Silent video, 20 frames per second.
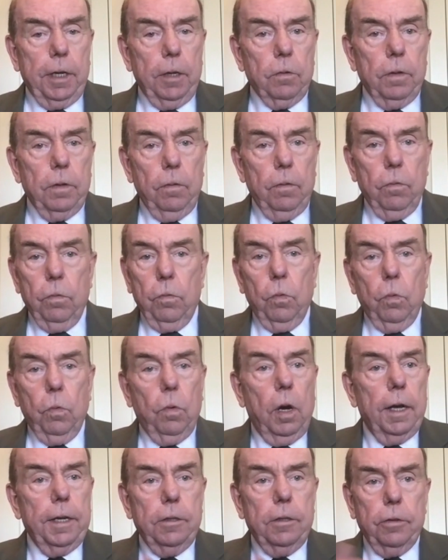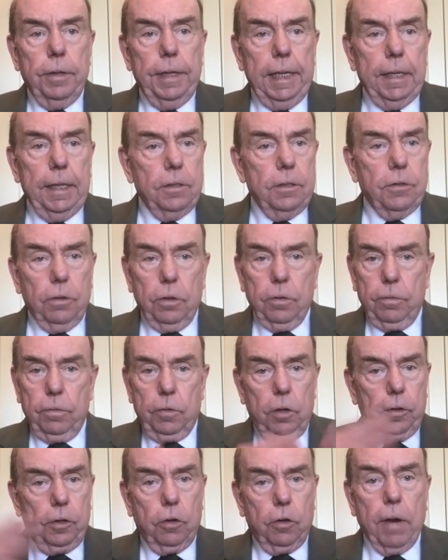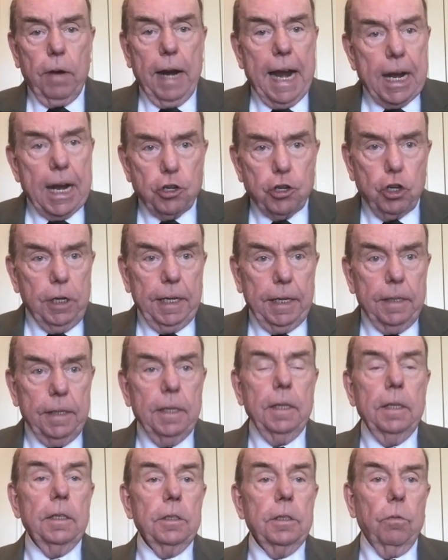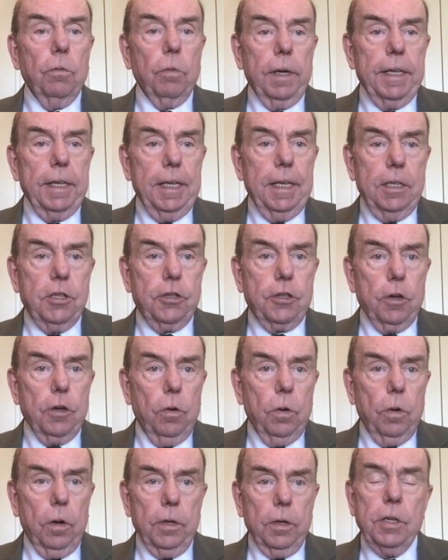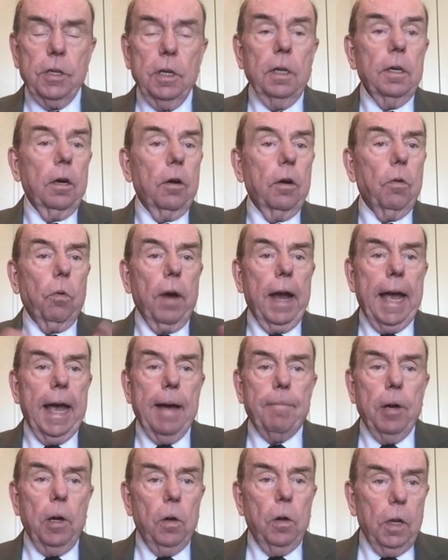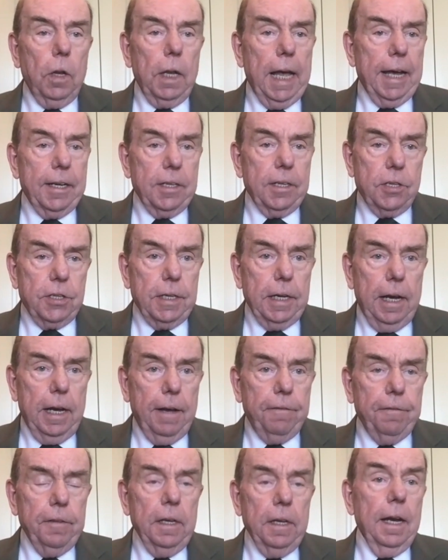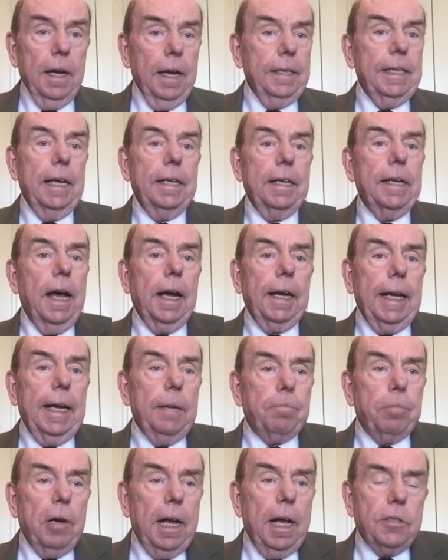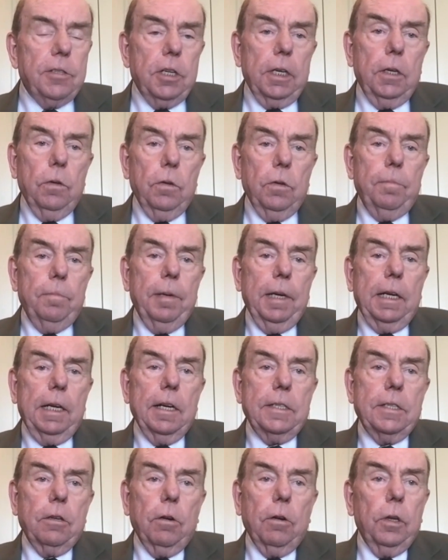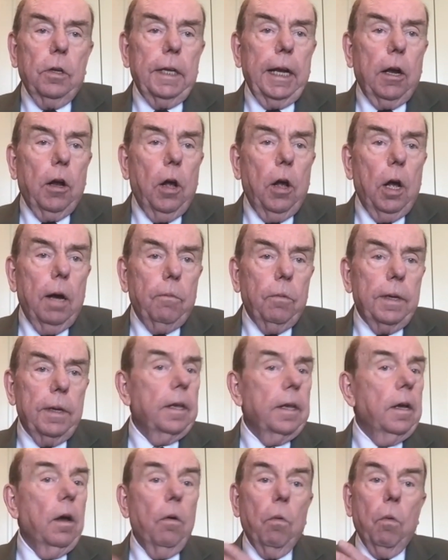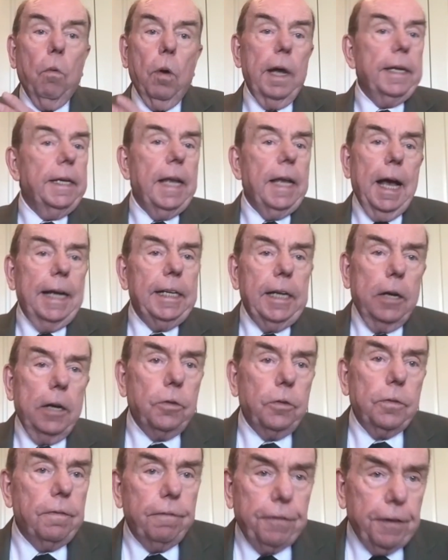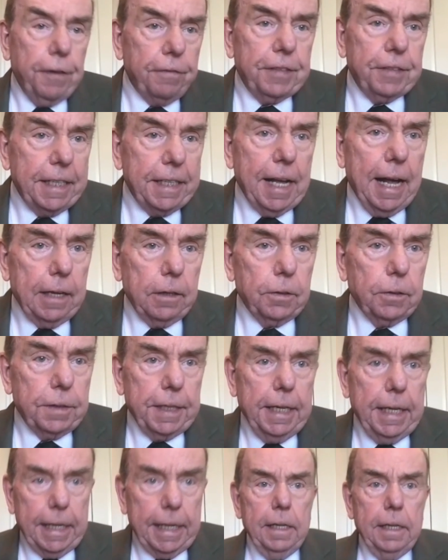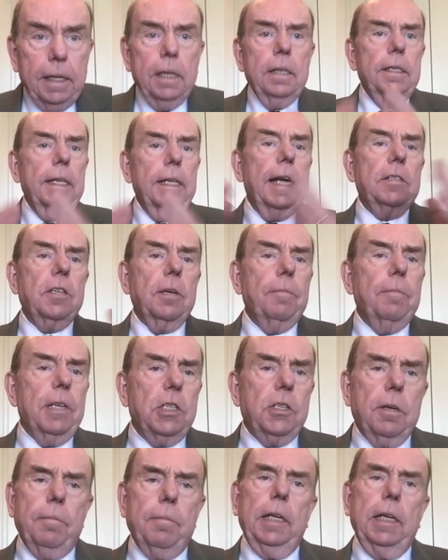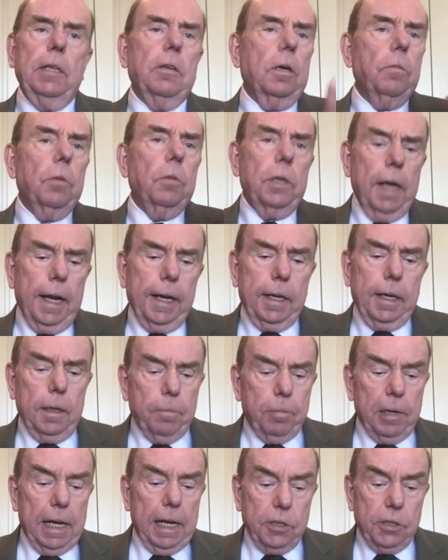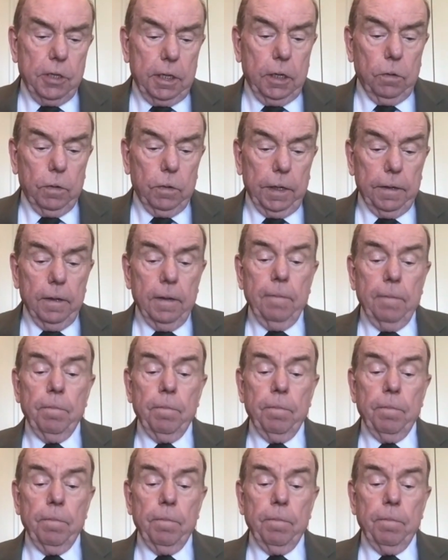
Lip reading: can wander in or crash in to one of these stores, grab a whole lot of stuff, and then not get prosecuted because they're only caught with one $950 thing, and that's a misdemeanor, and we're not going to prosecute it.